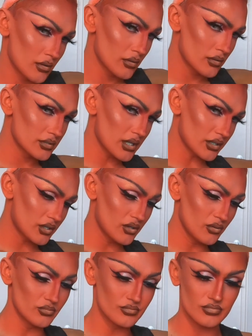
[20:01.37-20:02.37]
Is that
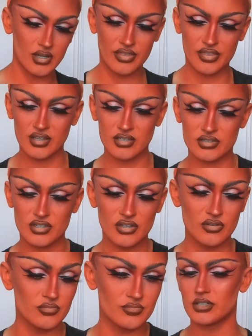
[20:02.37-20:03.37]
cute? I think it's
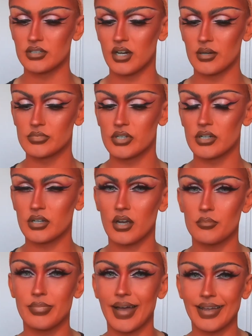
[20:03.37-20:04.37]
cute. And I'm gonna
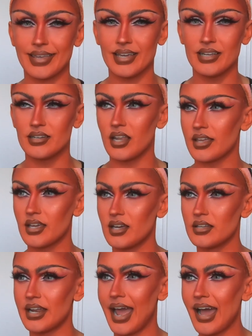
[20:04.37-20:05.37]
come back in like
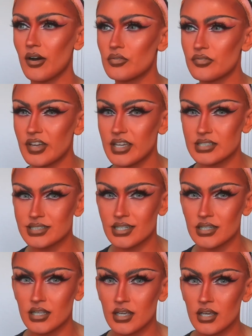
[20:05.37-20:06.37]
an outfit
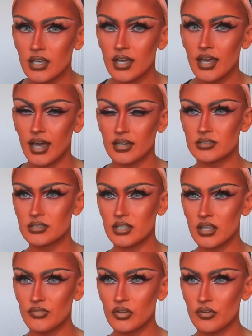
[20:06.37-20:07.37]
and
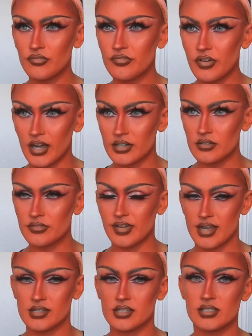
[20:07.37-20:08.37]
give you the Final
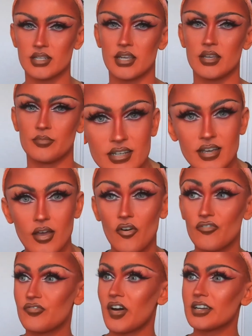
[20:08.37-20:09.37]
Fantasy.
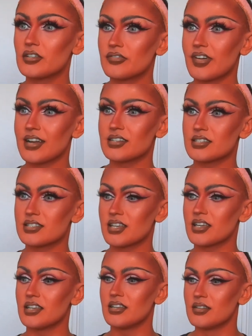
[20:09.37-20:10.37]
Final
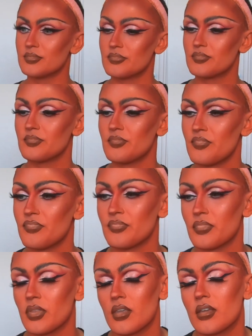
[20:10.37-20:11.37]
Fantasy.
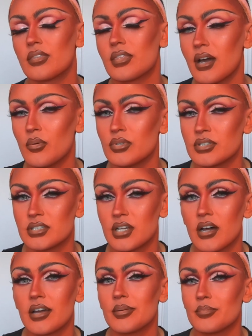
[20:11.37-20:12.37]
That was a
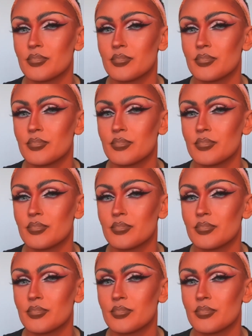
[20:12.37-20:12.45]
time.